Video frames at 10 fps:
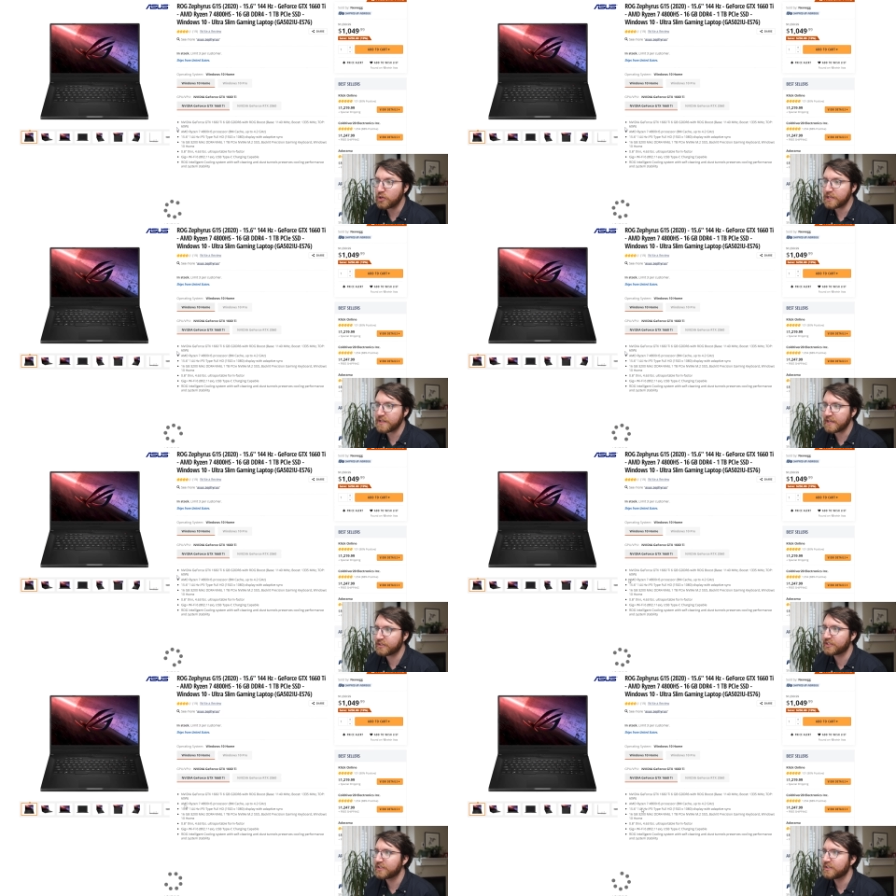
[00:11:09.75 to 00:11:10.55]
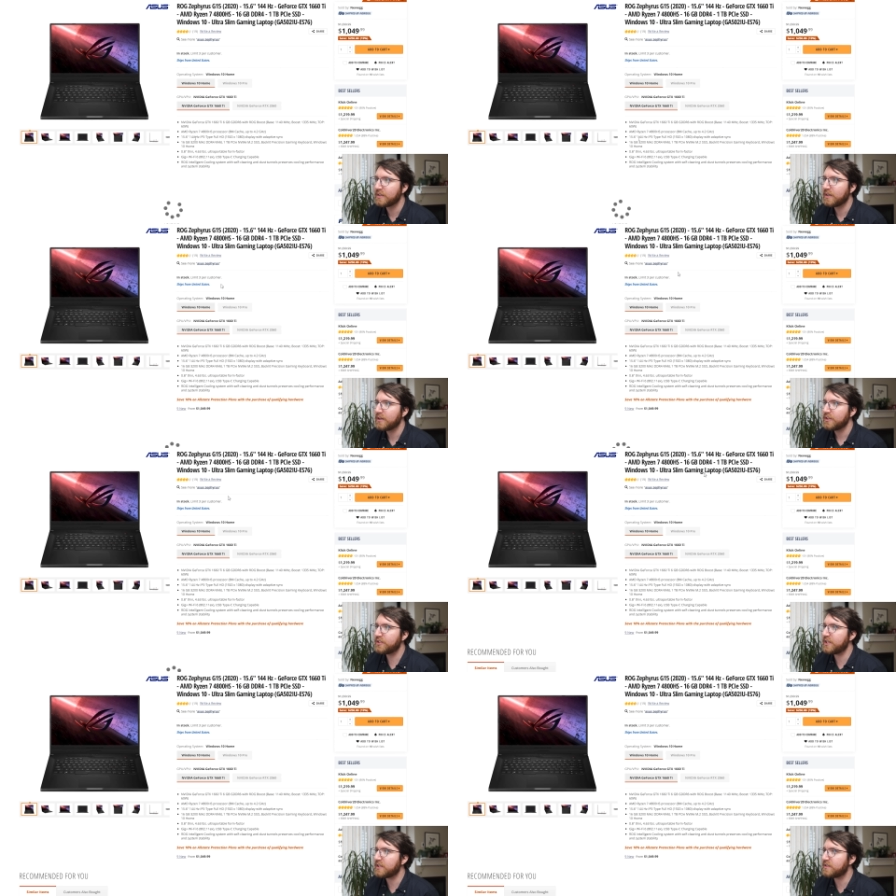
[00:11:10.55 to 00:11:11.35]
Look at this!
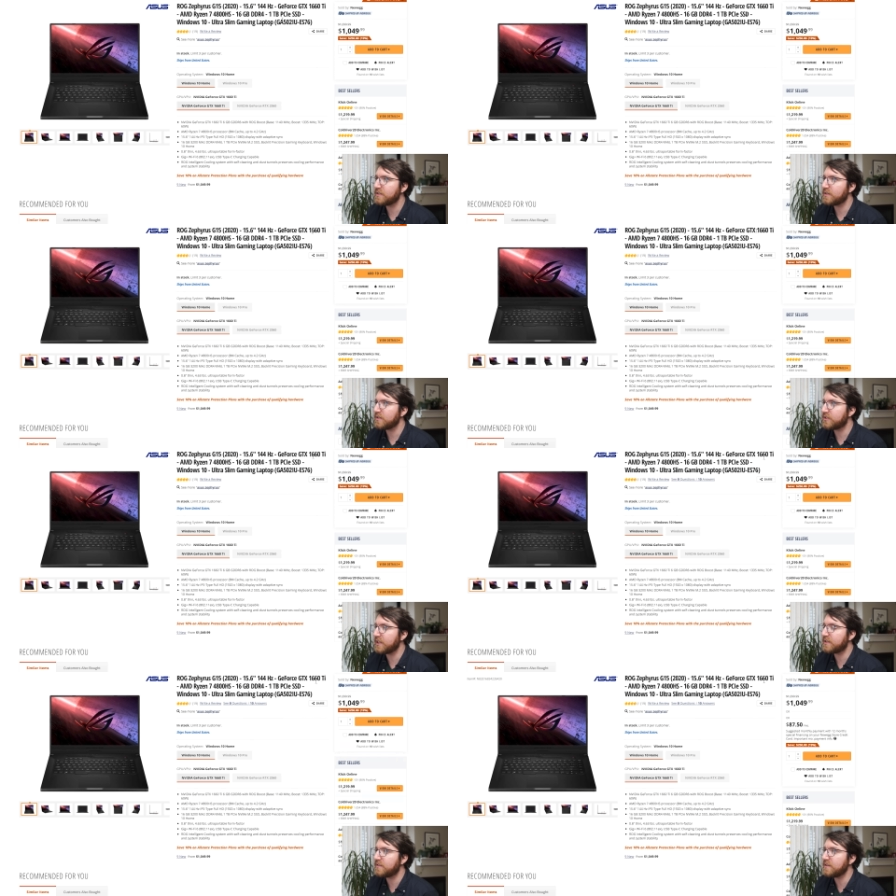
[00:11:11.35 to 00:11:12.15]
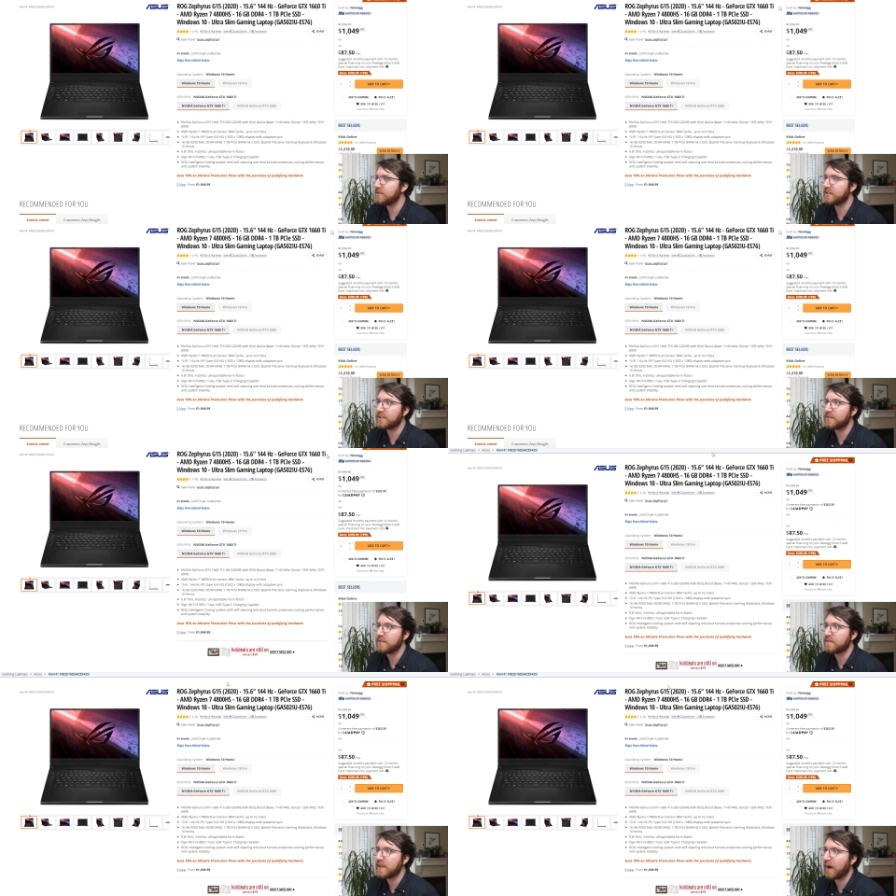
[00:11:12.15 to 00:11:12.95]
Six,
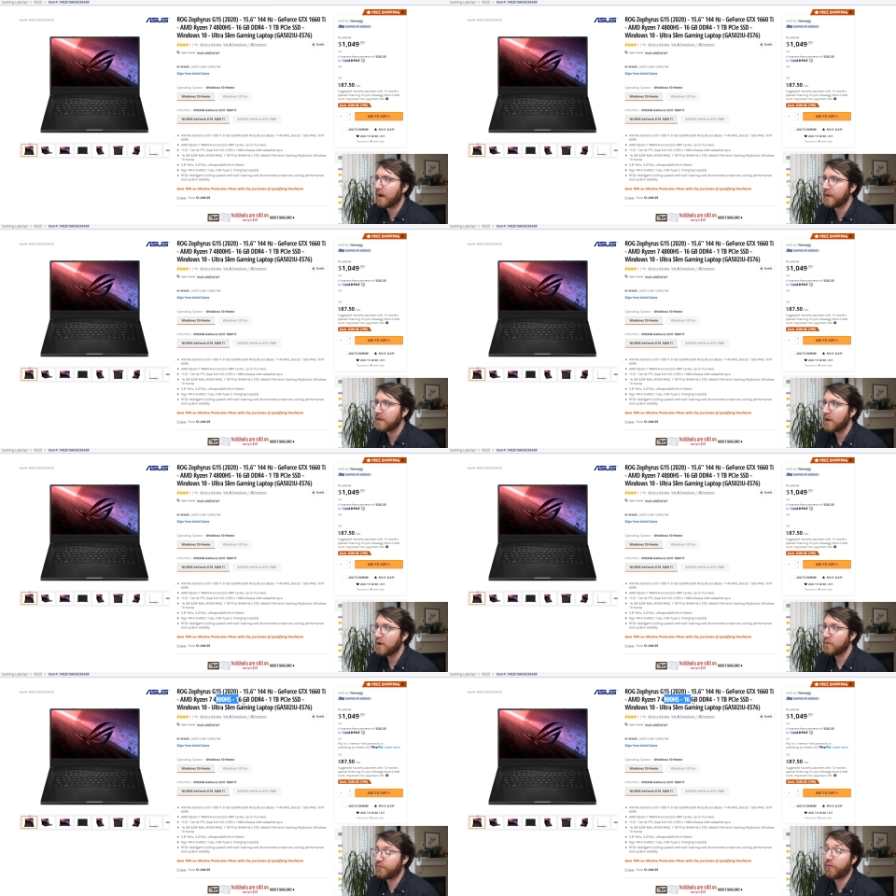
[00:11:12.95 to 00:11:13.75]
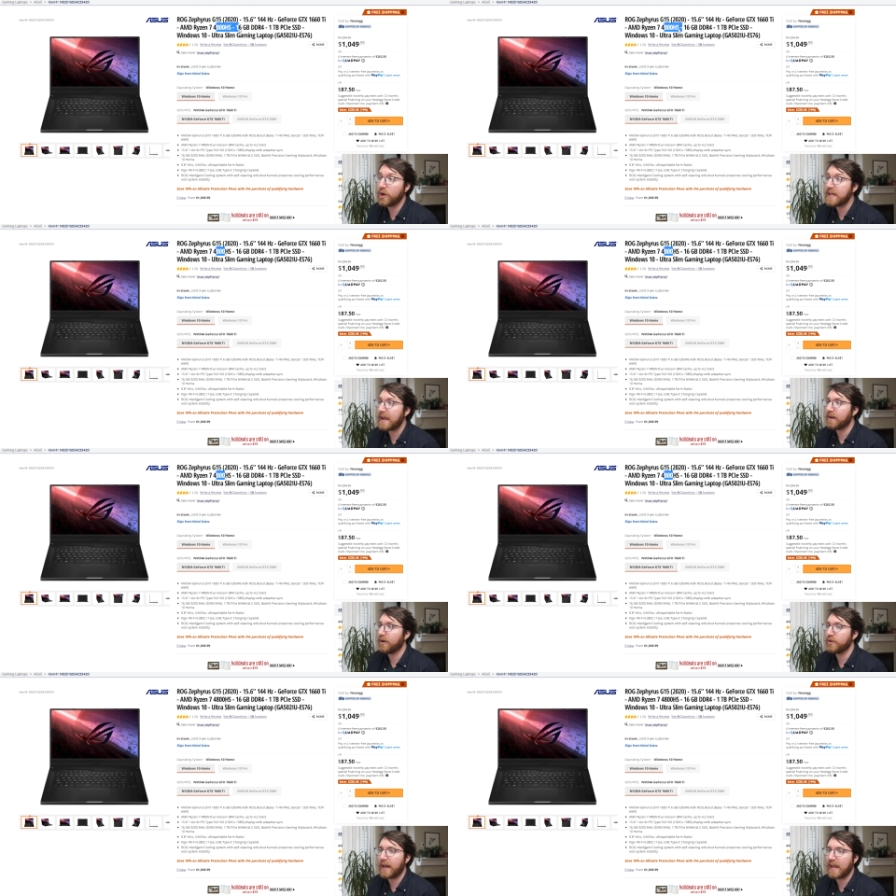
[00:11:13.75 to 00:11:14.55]
1660 uh, Ti,
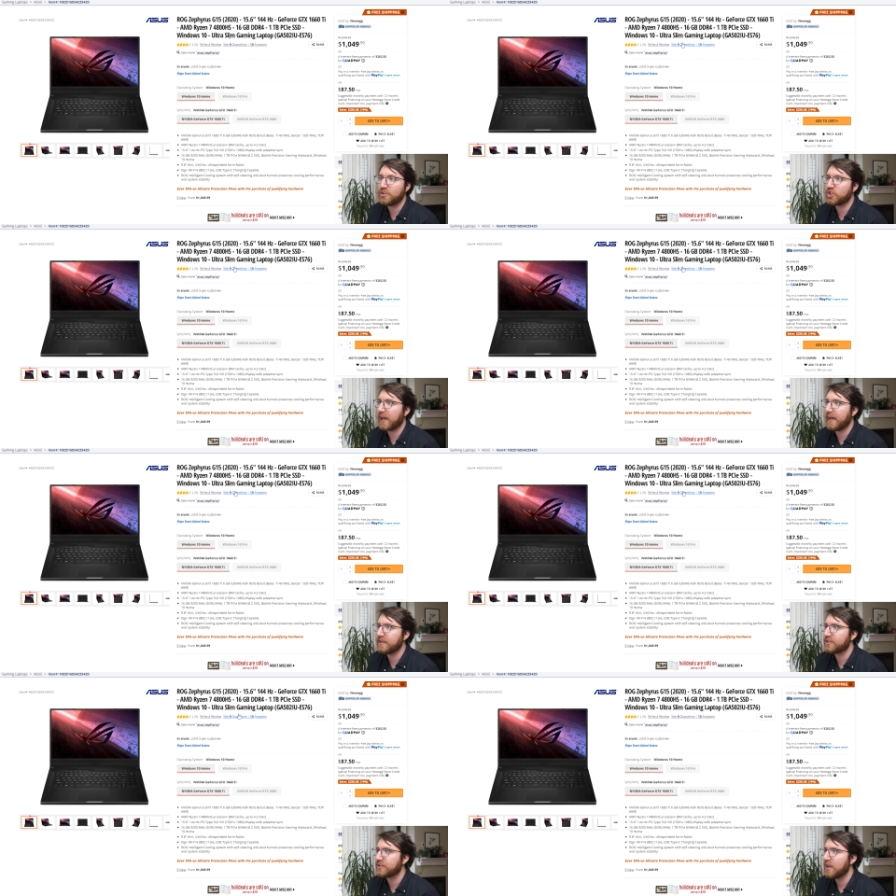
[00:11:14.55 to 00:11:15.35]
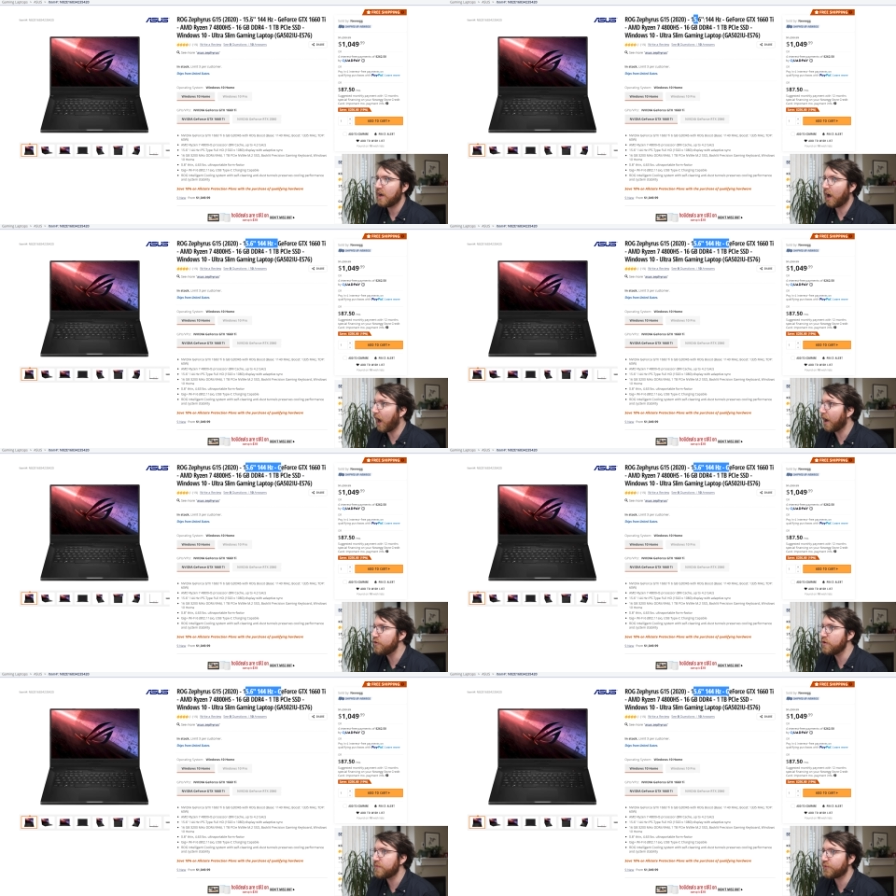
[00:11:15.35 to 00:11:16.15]
4800 HS, high
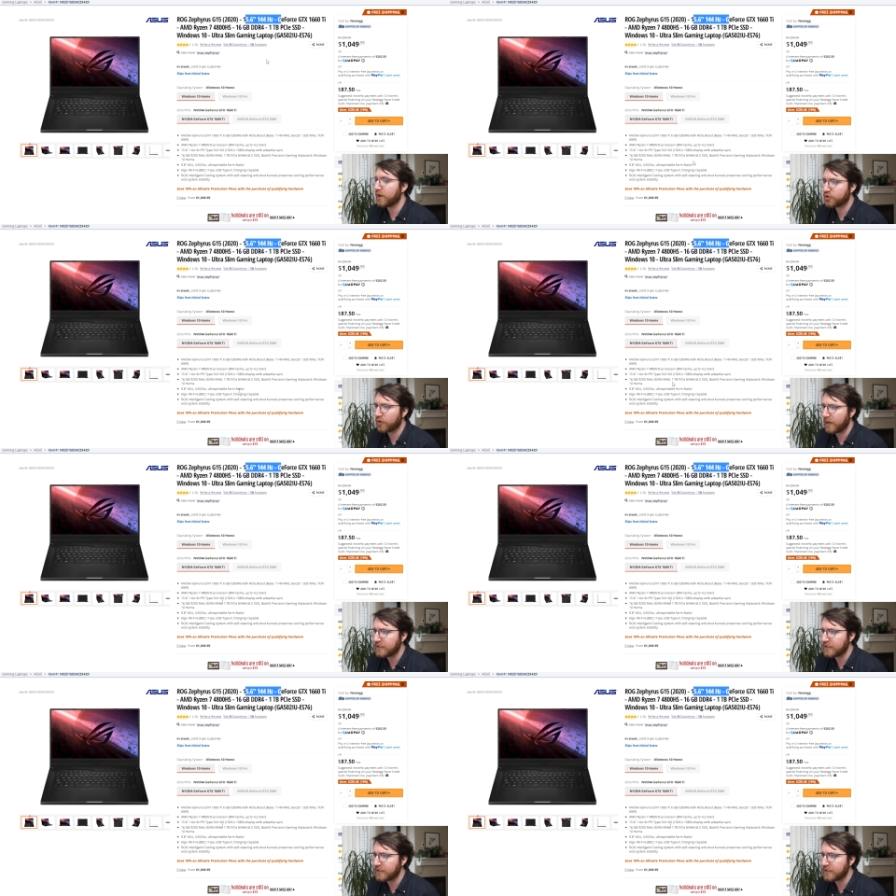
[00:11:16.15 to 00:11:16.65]
refresh rate.